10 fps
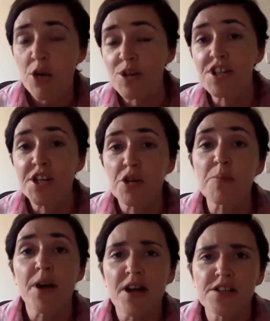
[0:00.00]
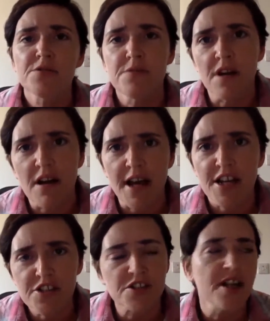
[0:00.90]
which he compared to
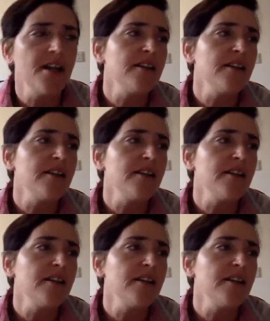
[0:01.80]
Daesh.